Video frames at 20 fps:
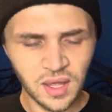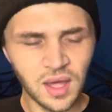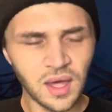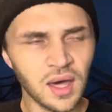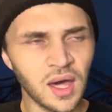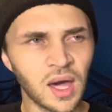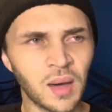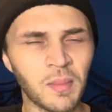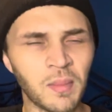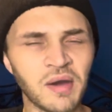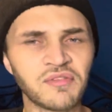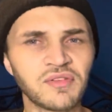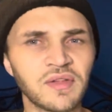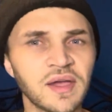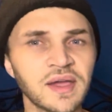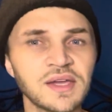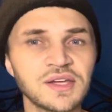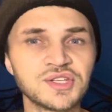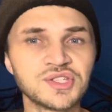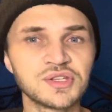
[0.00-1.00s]
Um, I feel
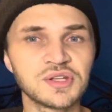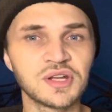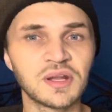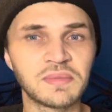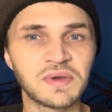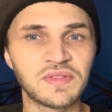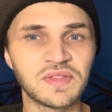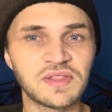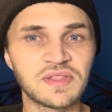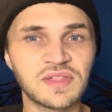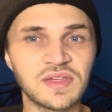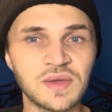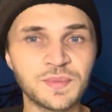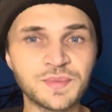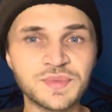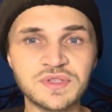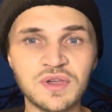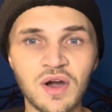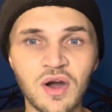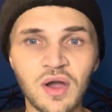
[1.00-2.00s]
like it should have been the theme
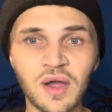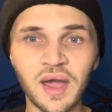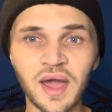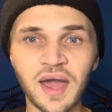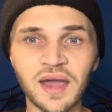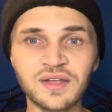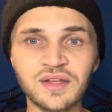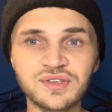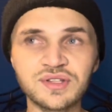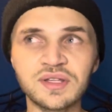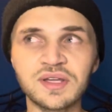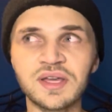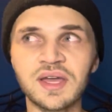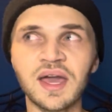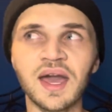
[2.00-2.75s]
song, actually.